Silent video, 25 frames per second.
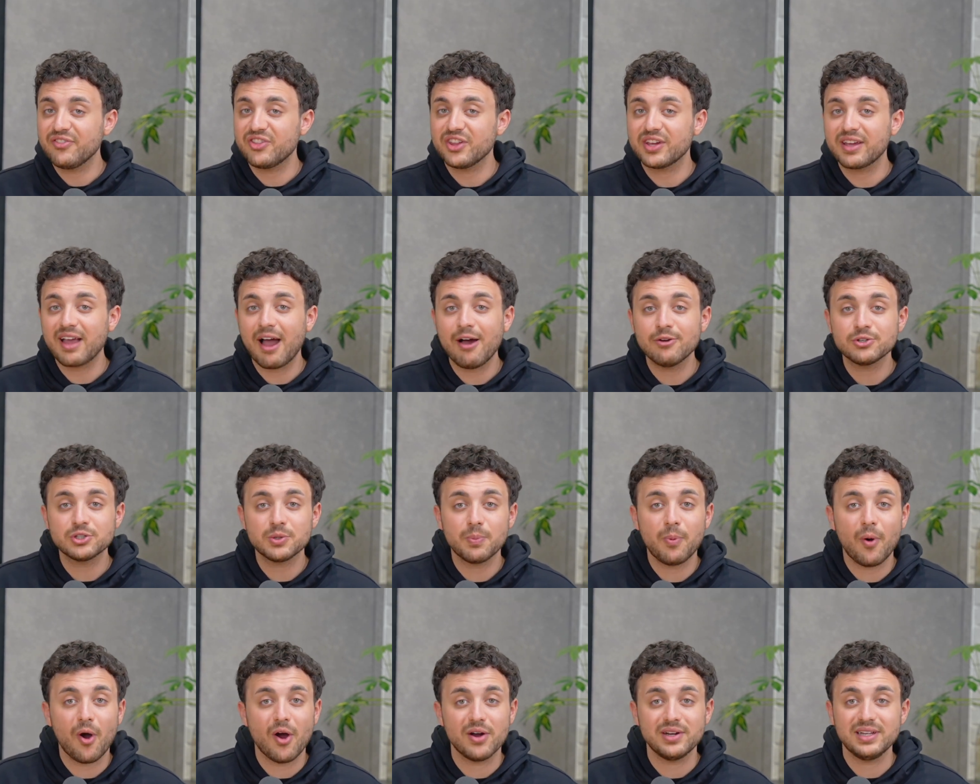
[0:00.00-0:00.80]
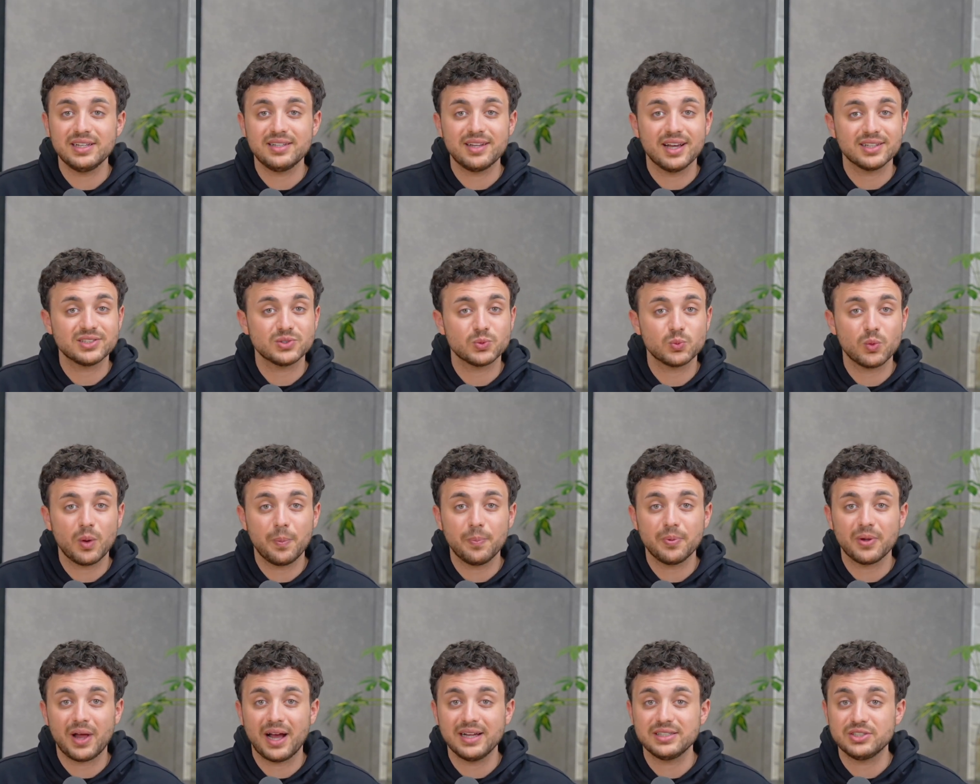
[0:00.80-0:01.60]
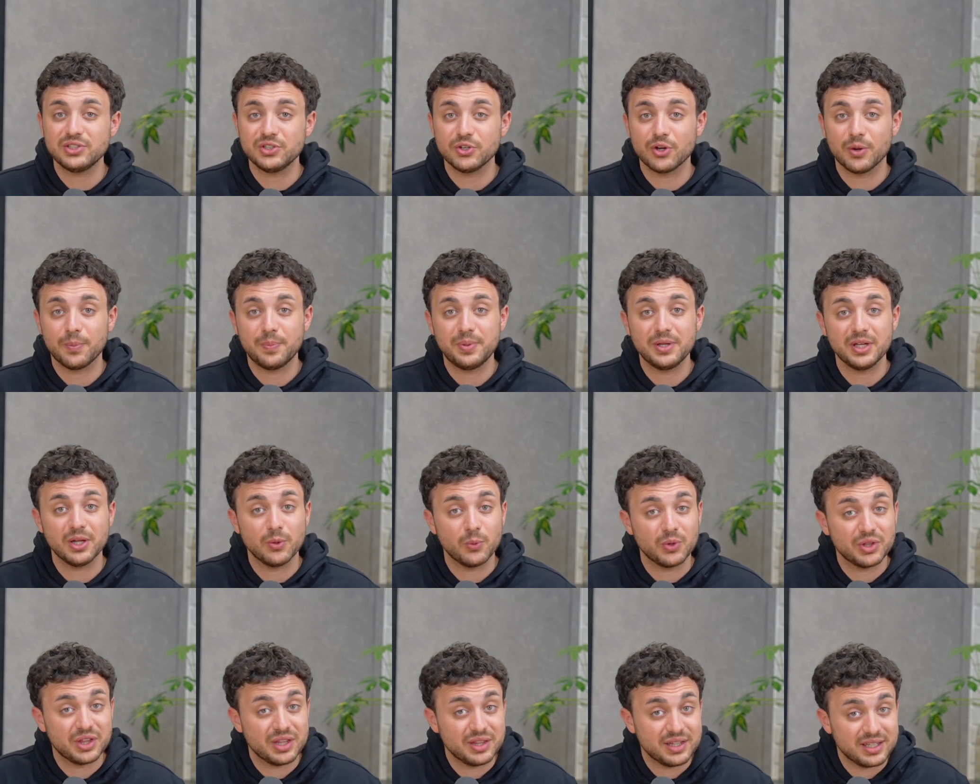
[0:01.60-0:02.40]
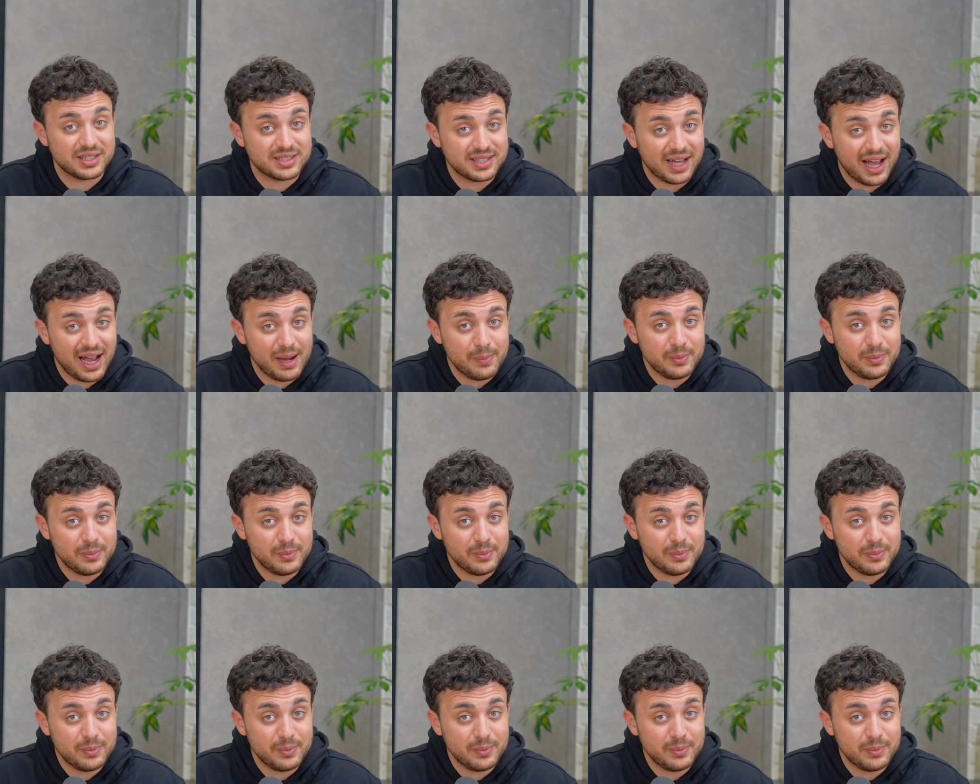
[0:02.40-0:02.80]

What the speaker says: the counterparty doesn't reply to your appeal within the time